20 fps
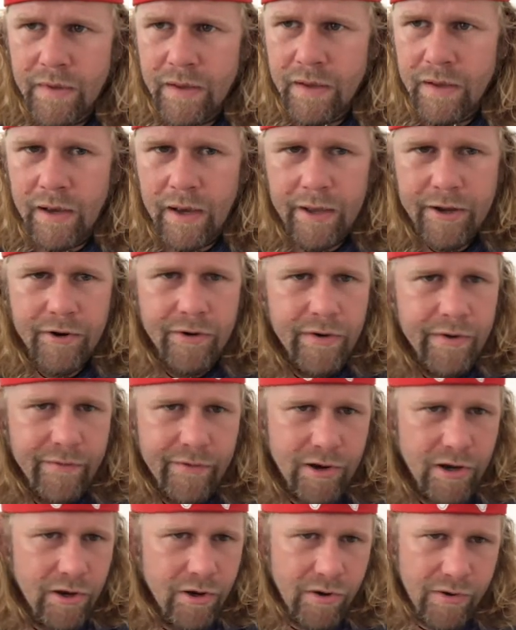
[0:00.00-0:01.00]
I don't
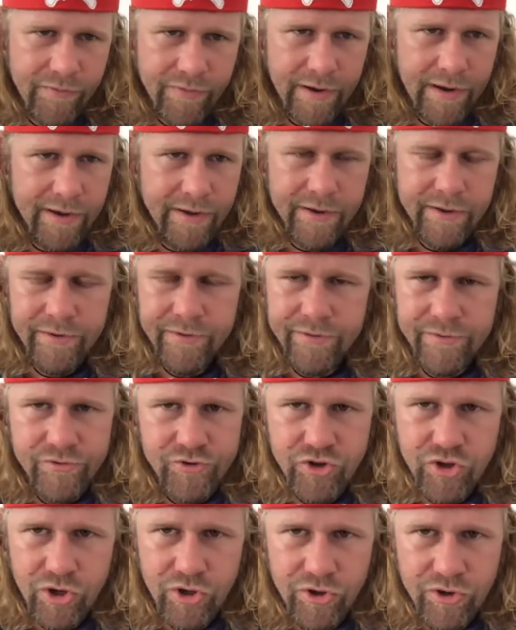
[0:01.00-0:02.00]
even know if I can
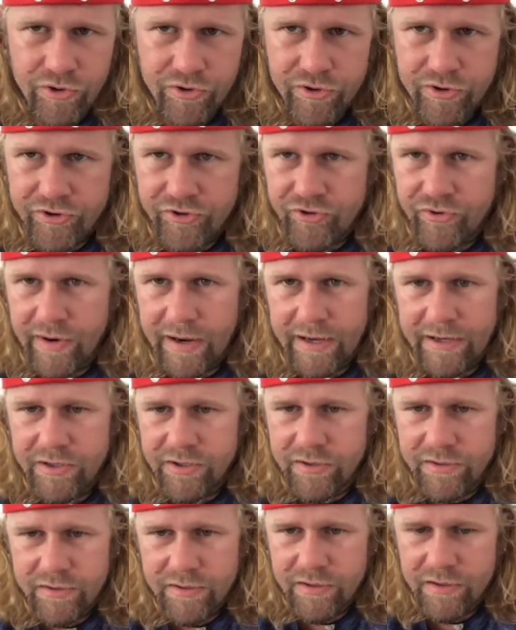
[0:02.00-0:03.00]
show you the
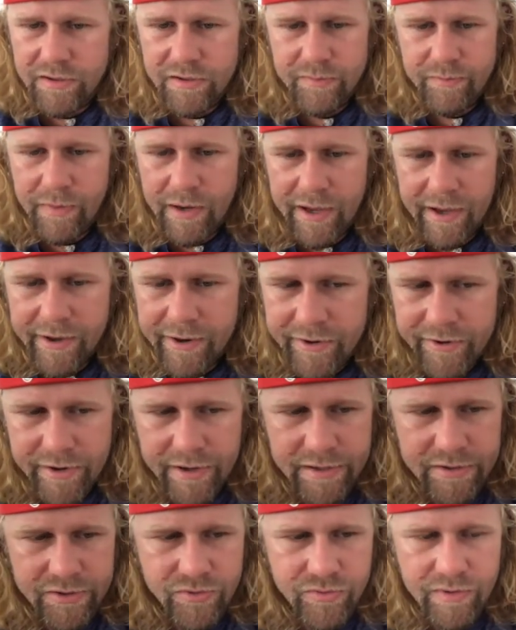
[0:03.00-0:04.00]
directions because my
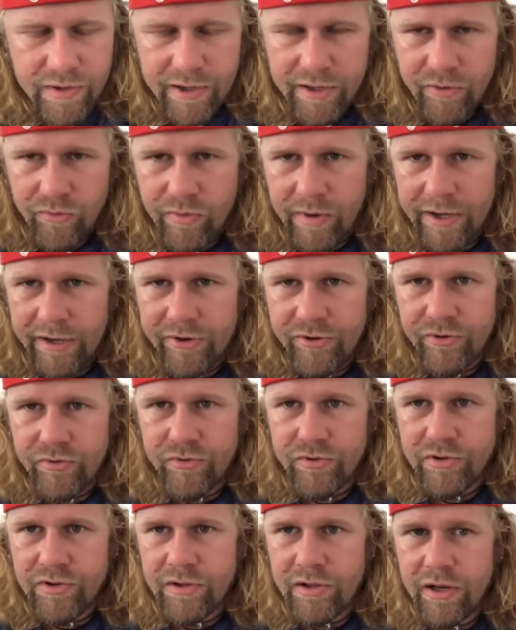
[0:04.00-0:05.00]
internet's running way too
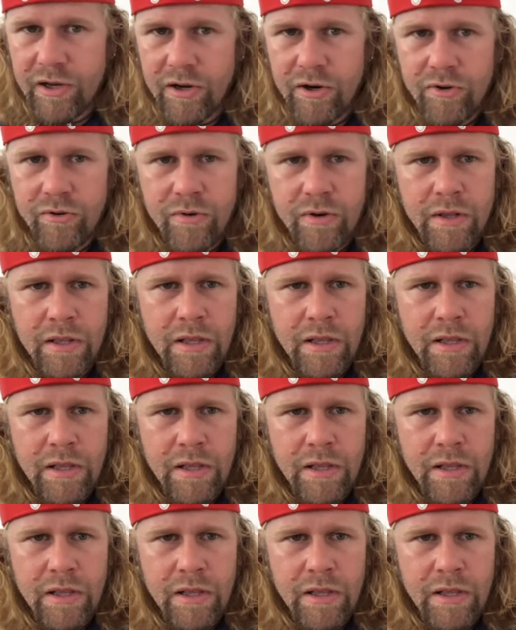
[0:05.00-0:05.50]
slow.